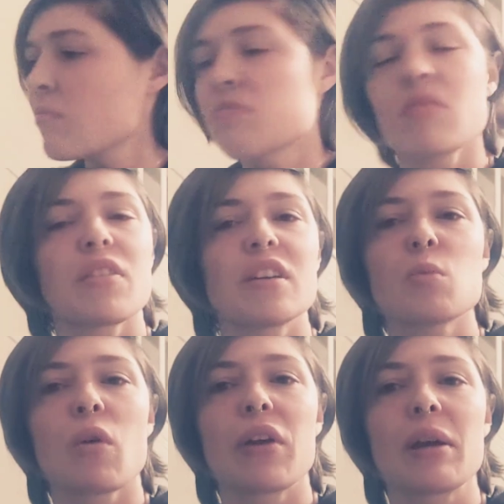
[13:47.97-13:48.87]
nothing's
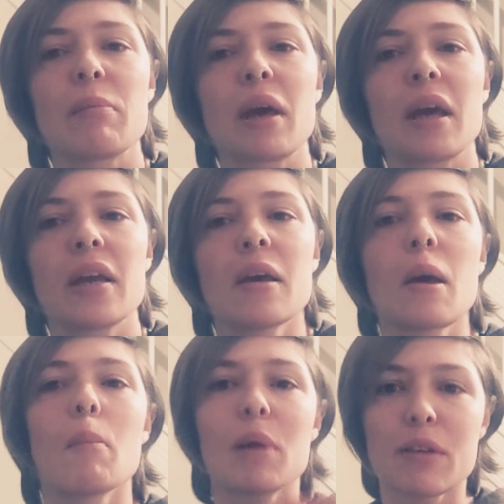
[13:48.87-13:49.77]
worrying me,
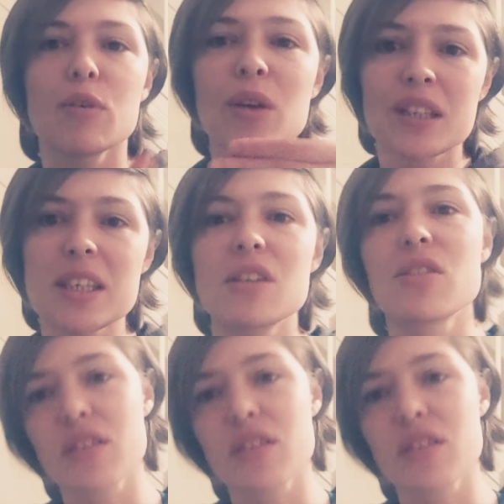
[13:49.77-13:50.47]
but if you continue,